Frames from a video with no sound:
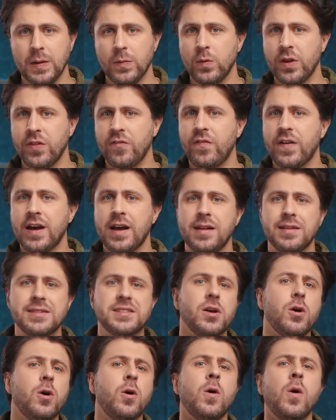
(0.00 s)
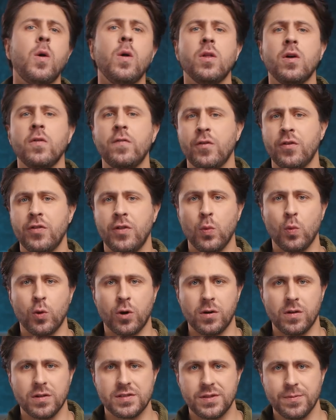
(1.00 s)
with fans all over the
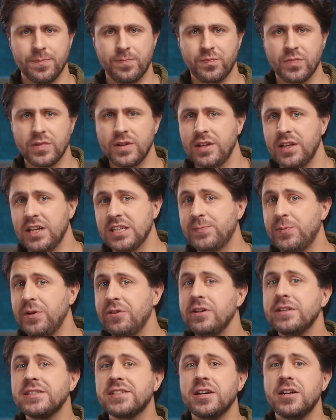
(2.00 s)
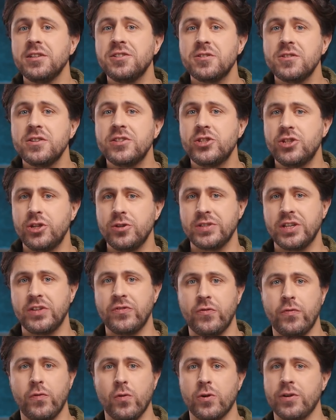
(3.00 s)
world. Experienced hunters choose it
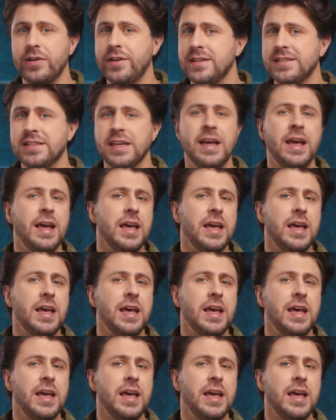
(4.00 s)
for its